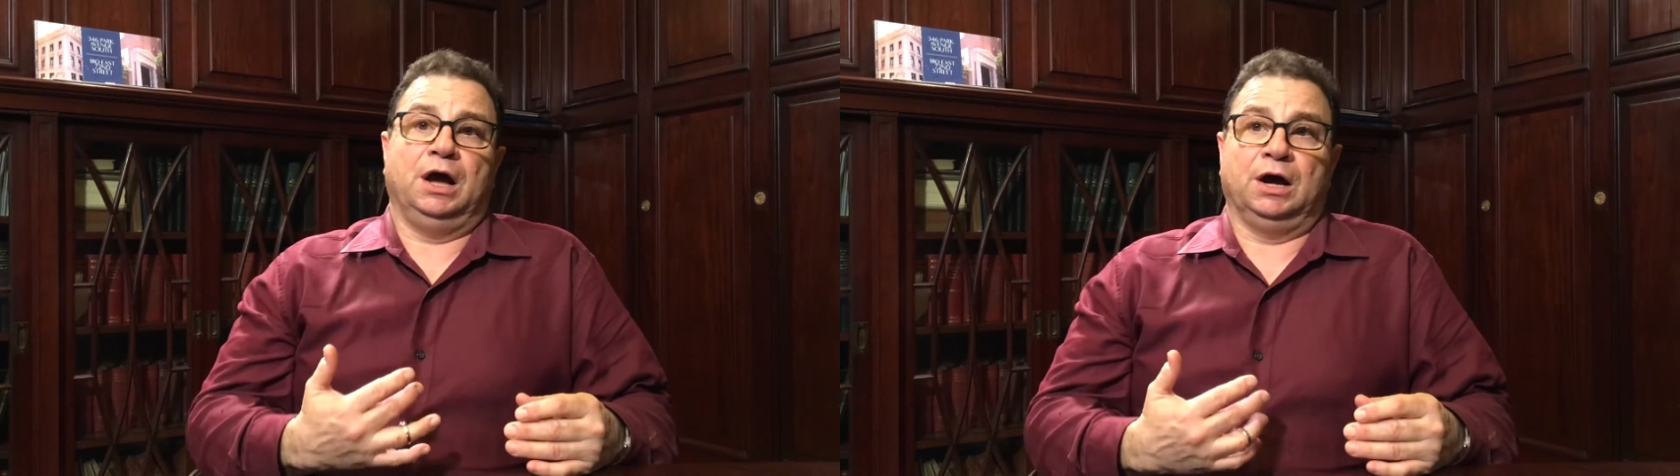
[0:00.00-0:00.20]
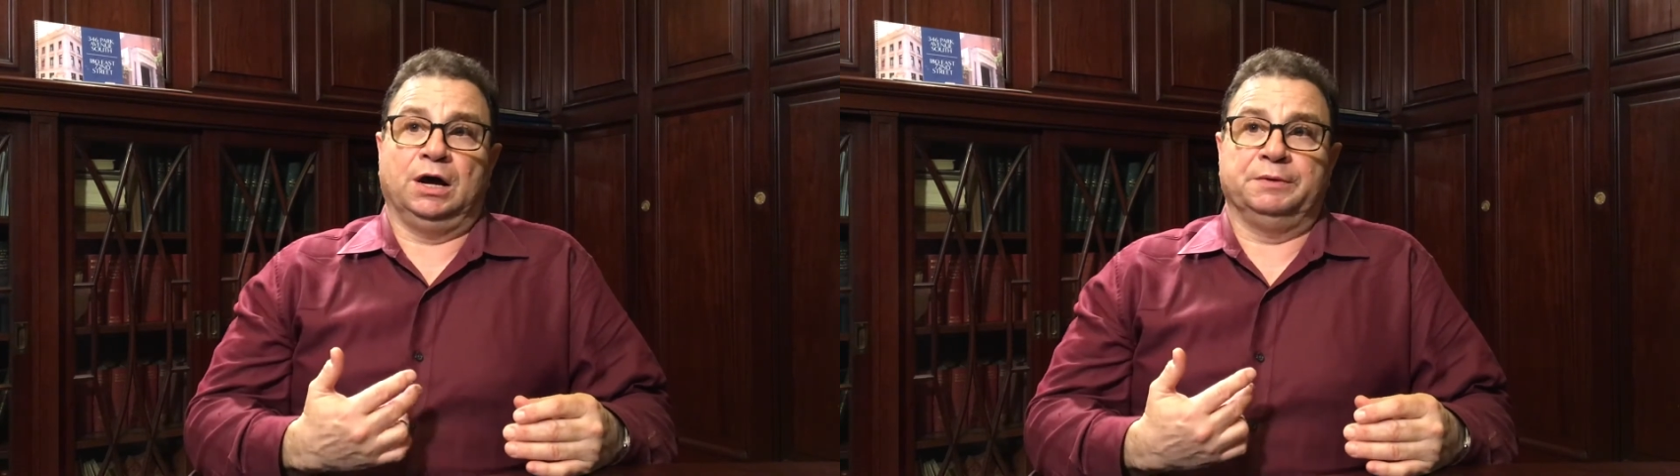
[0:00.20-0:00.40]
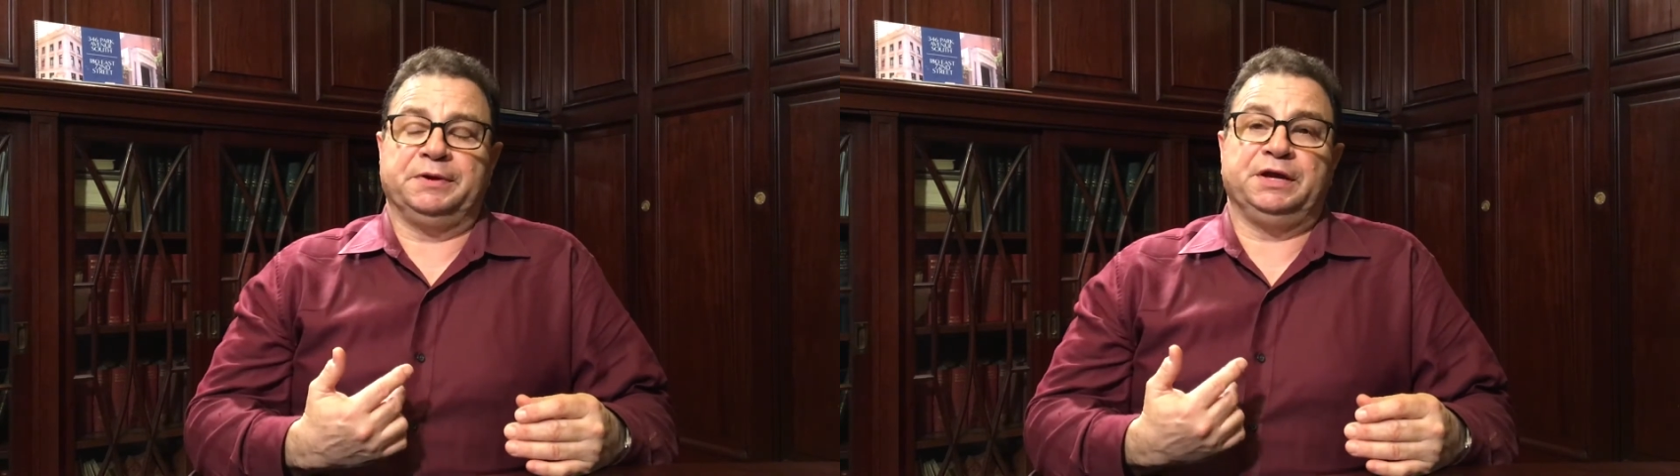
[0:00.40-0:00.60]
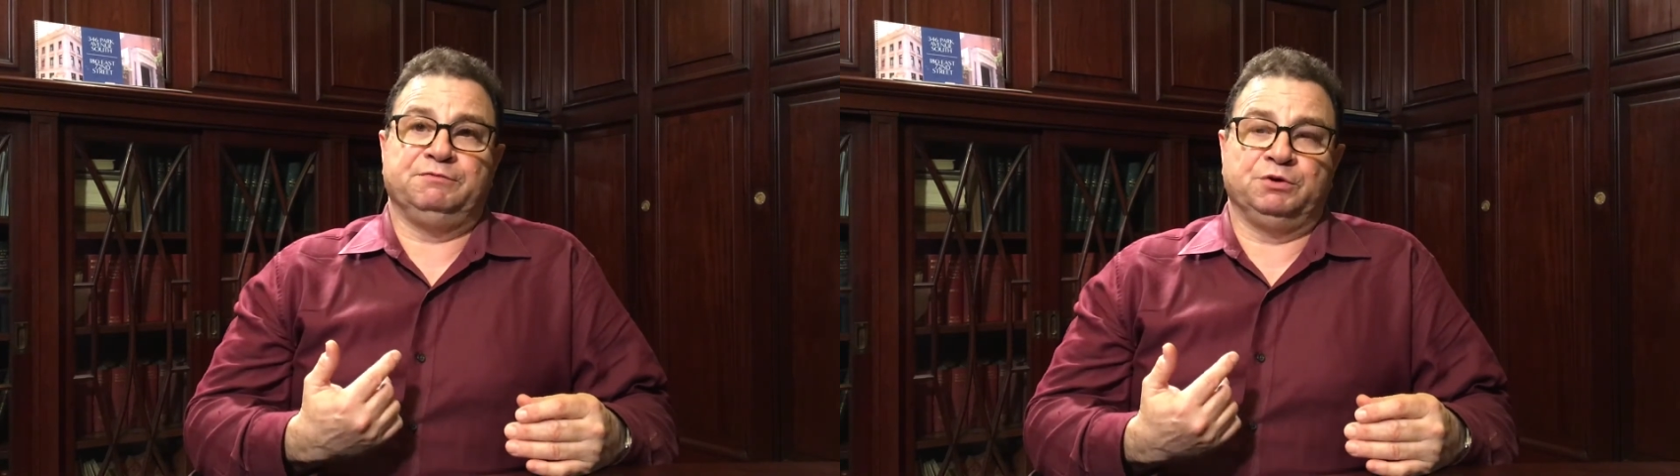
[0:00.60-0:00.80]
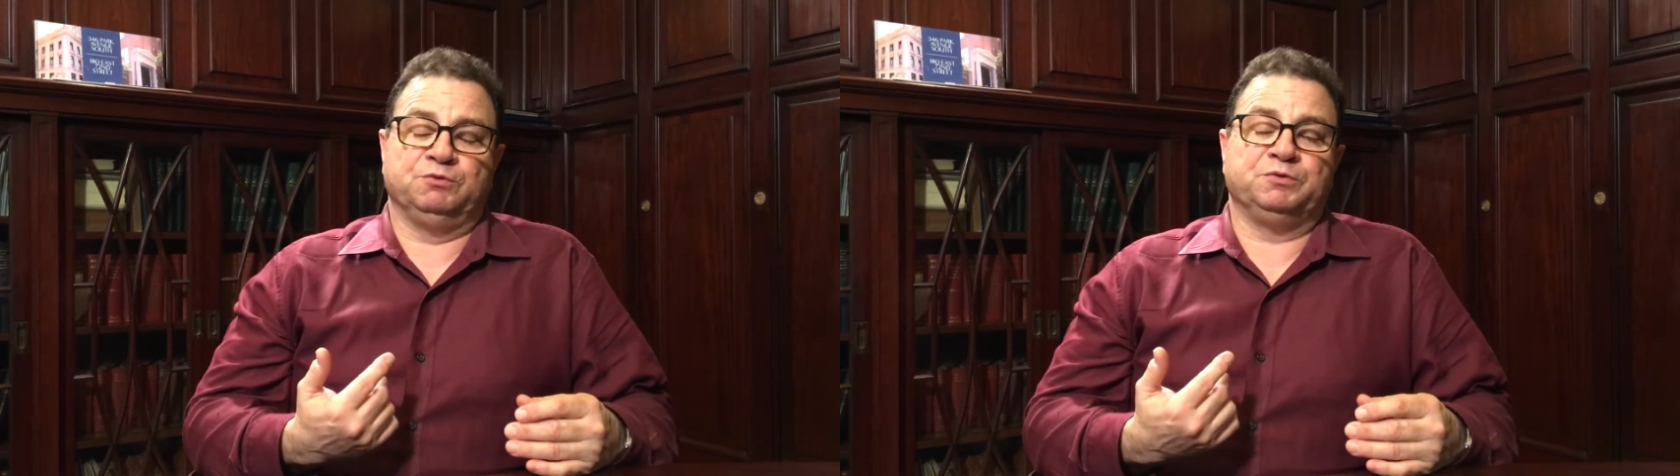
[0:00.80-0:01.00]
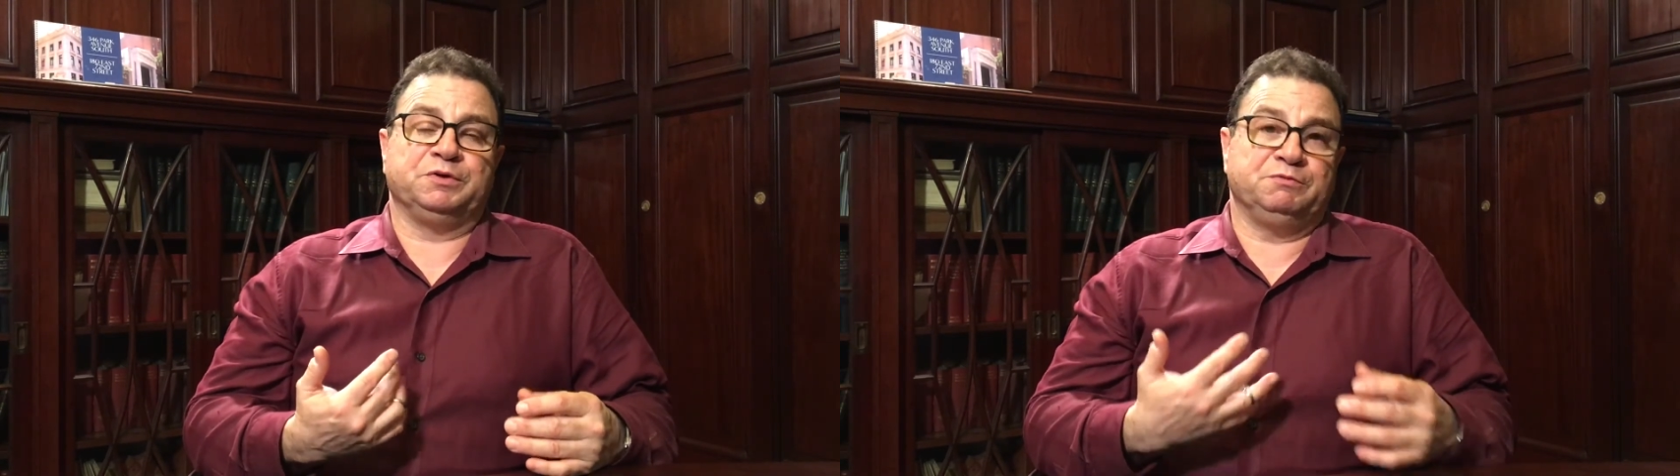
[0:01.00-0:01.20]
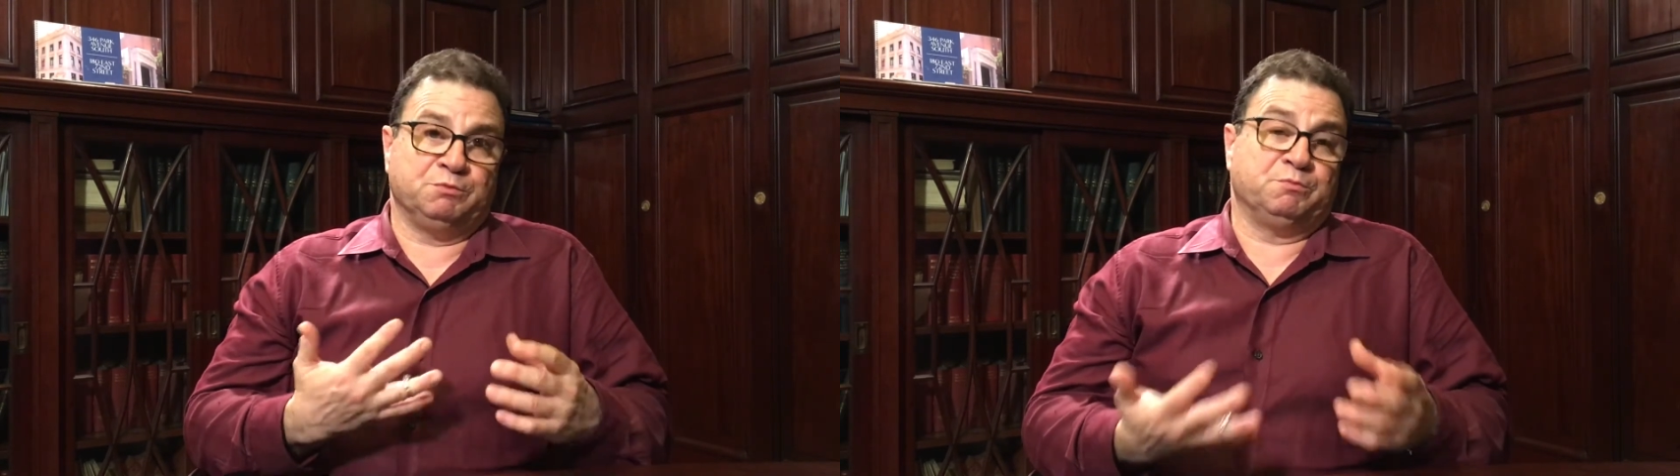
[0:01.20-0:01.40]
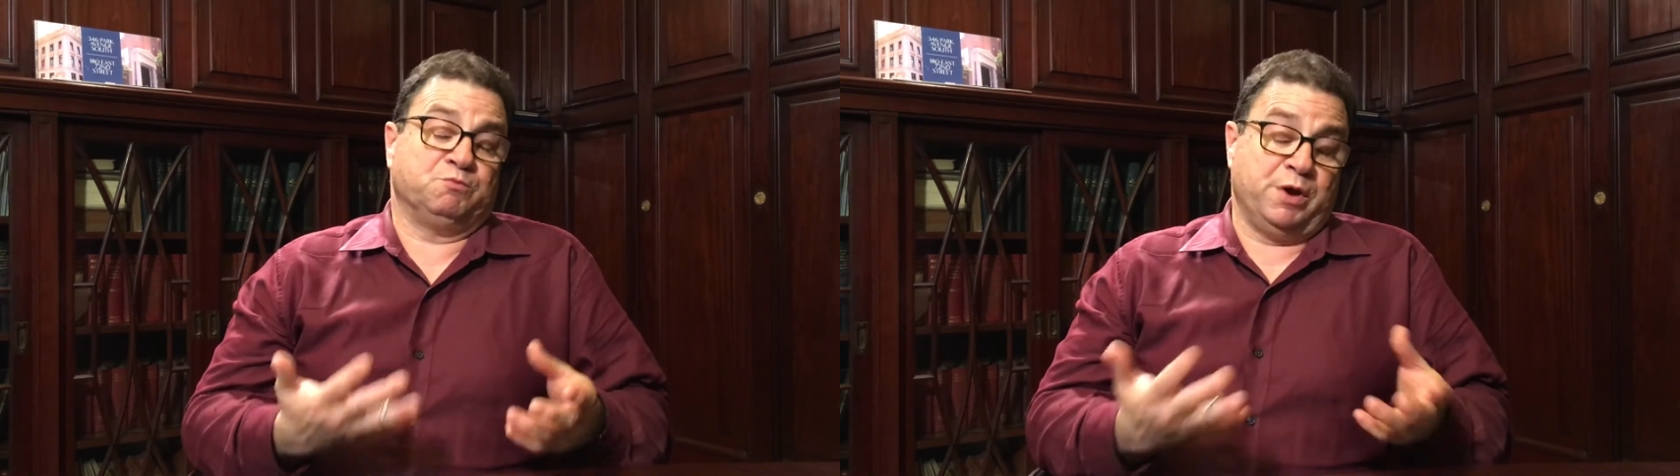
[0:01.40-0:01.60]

Uh, even even